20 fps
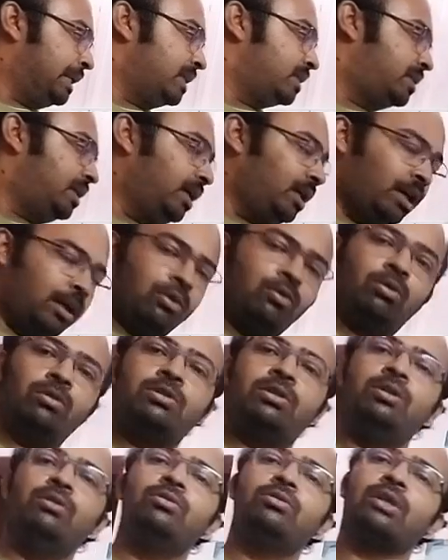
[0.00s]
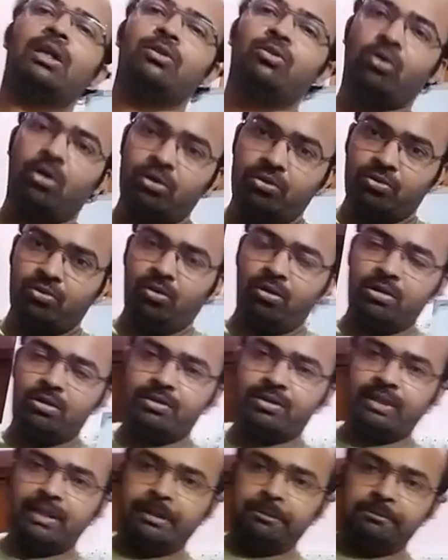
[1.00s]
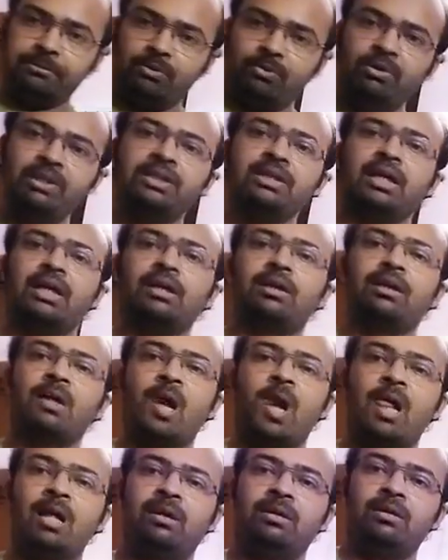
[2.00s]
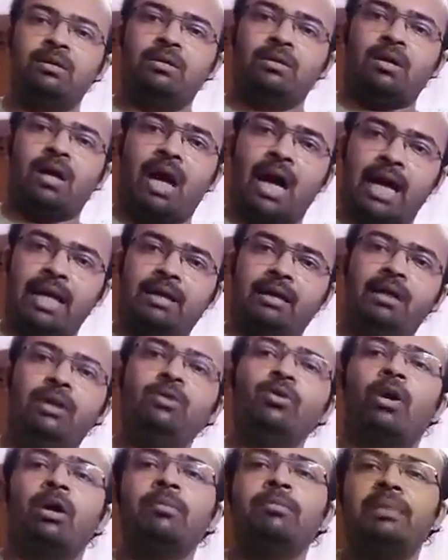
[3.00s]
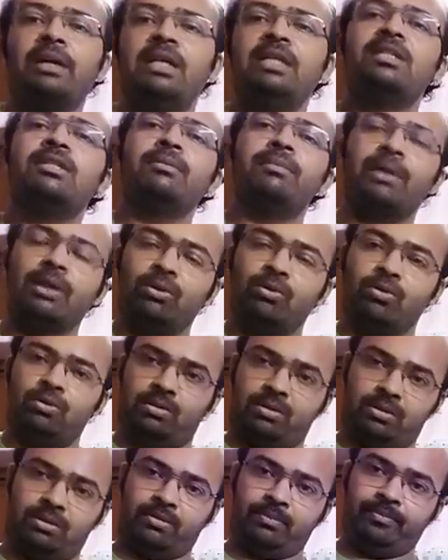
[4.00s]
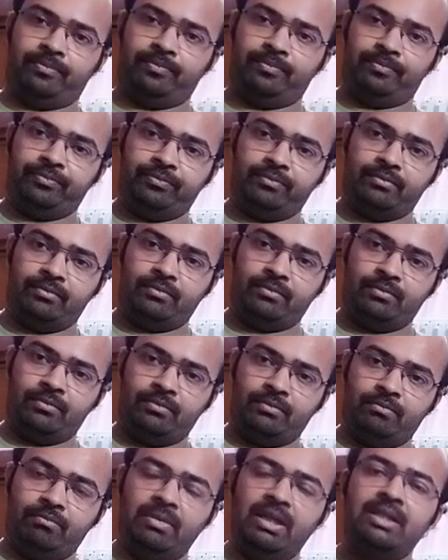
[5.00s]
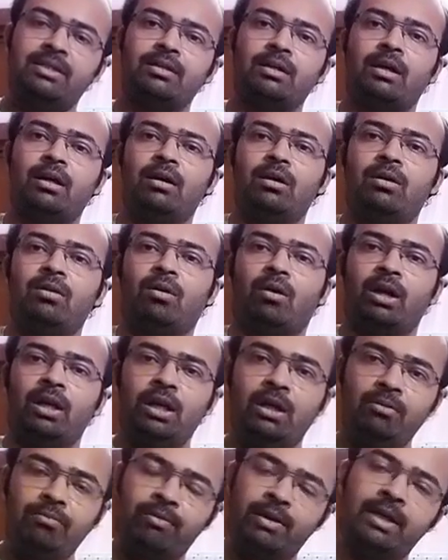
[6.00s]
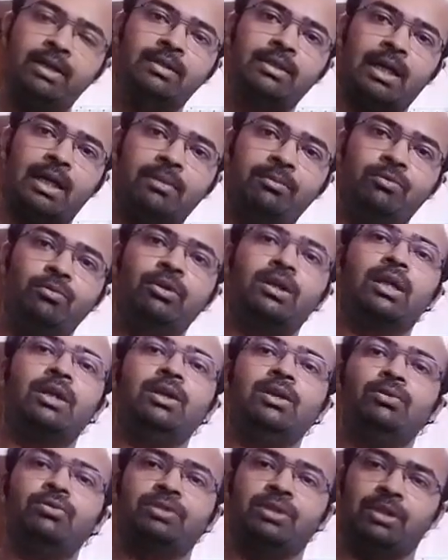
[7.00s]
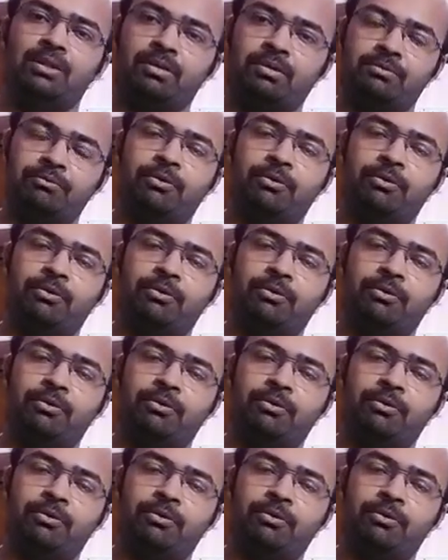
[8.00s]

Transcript: Single goods use are those goods which are highly non-perishable goods. Means only one time we can use it.